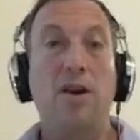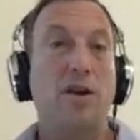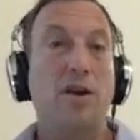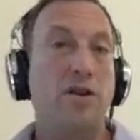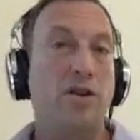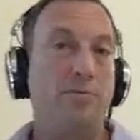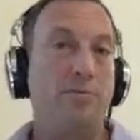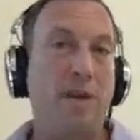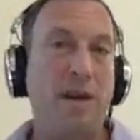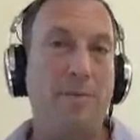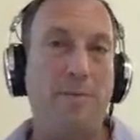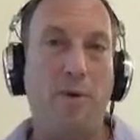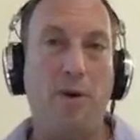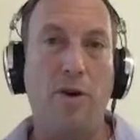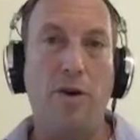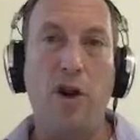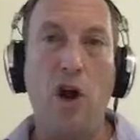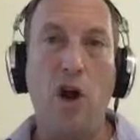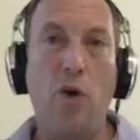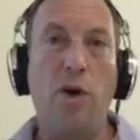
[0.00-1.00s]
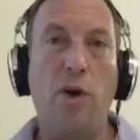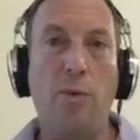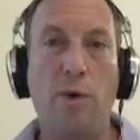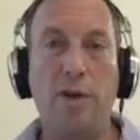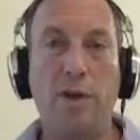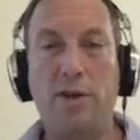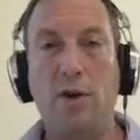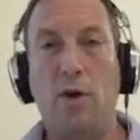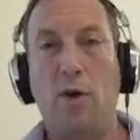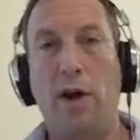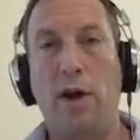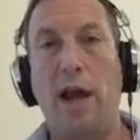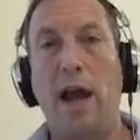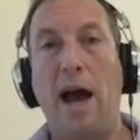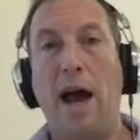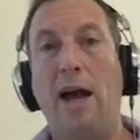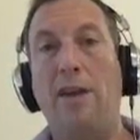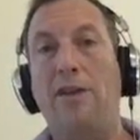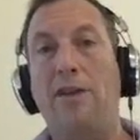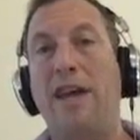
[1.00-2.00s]
People are knowing what's going
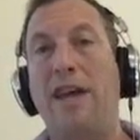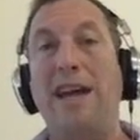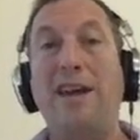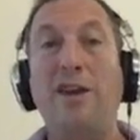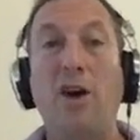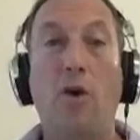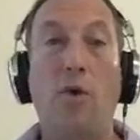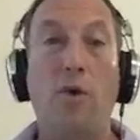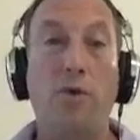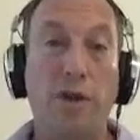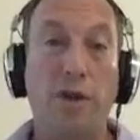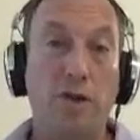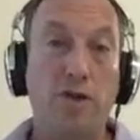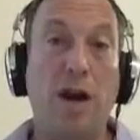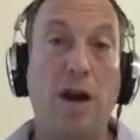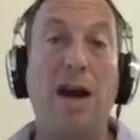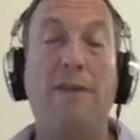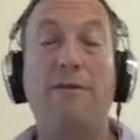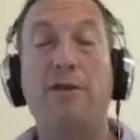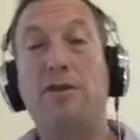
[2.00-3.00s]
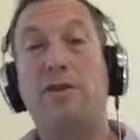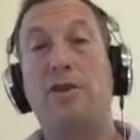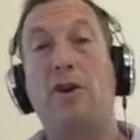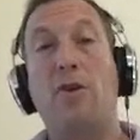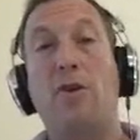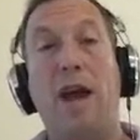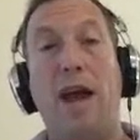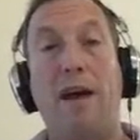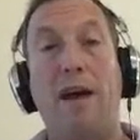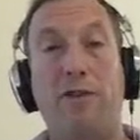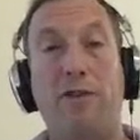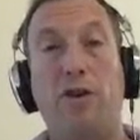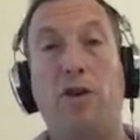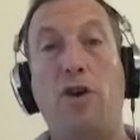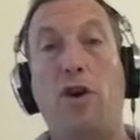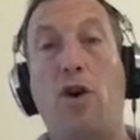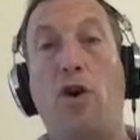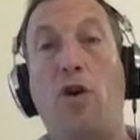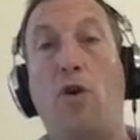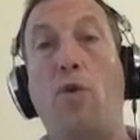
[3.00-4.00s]
on. The drivers don't have to
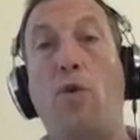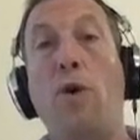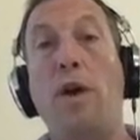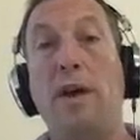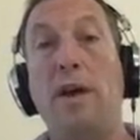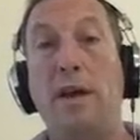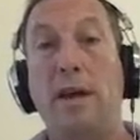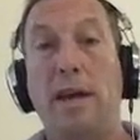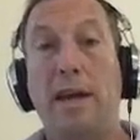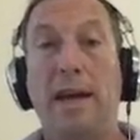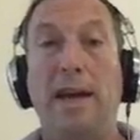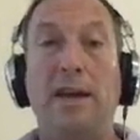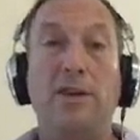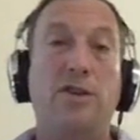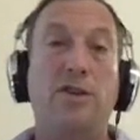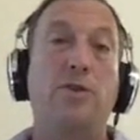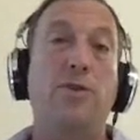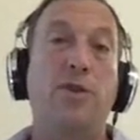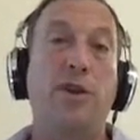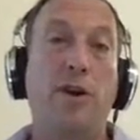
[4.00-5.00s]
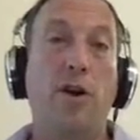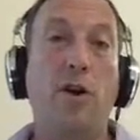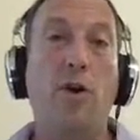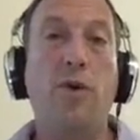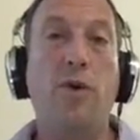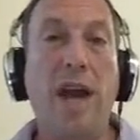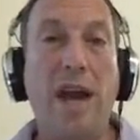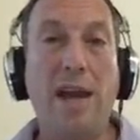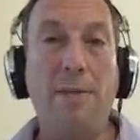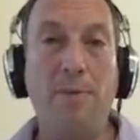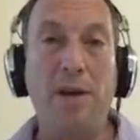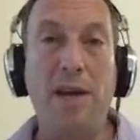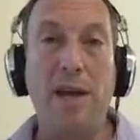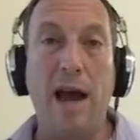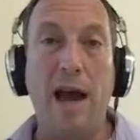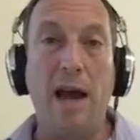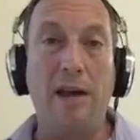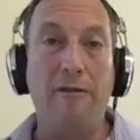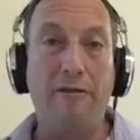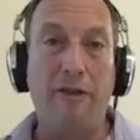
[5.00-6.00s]
go into their own
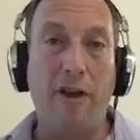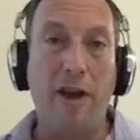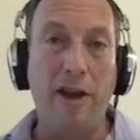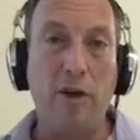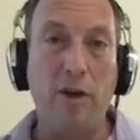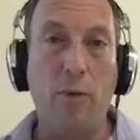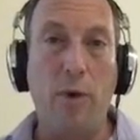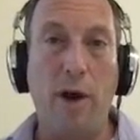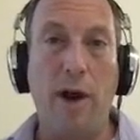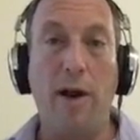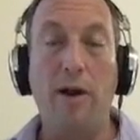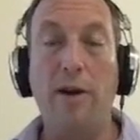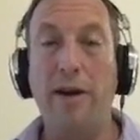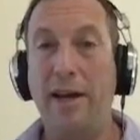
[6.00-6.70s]
API FlightAware.